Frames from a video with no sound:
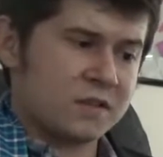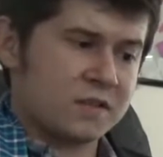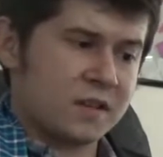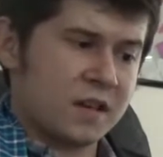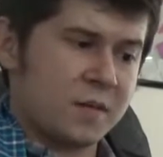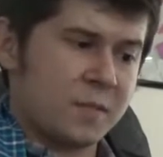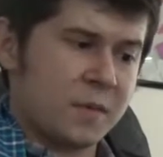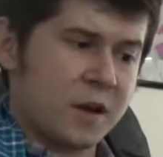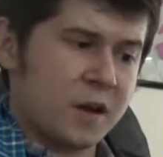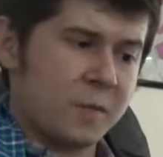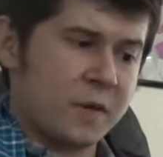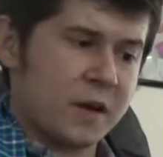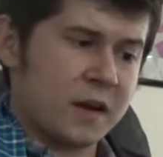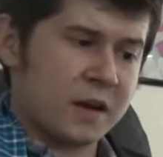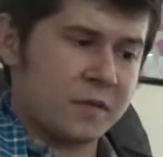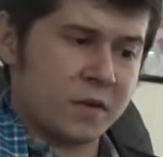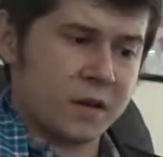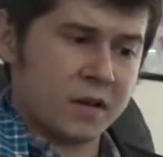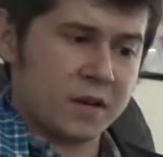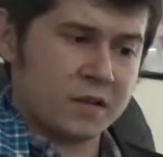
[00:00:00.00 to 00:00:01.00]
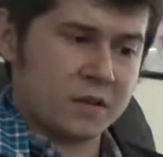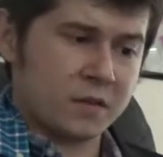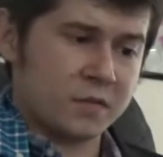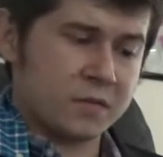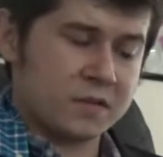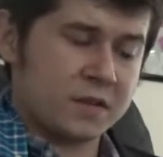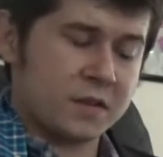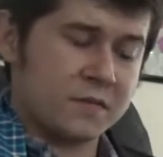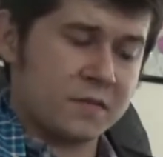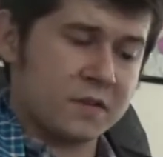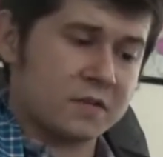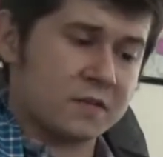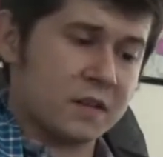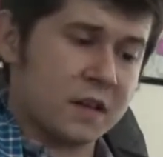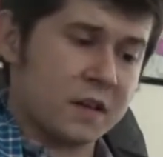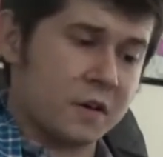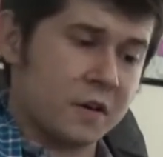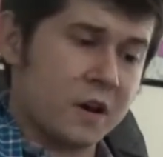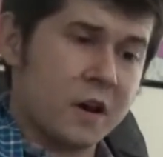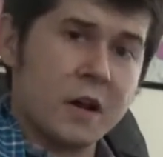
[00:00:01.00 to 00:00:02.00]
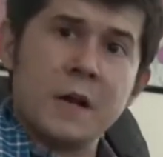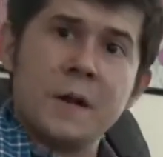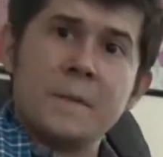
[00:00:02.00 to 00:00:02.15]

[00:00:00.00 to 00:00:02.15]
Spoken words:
same mailbag run as you received this letter.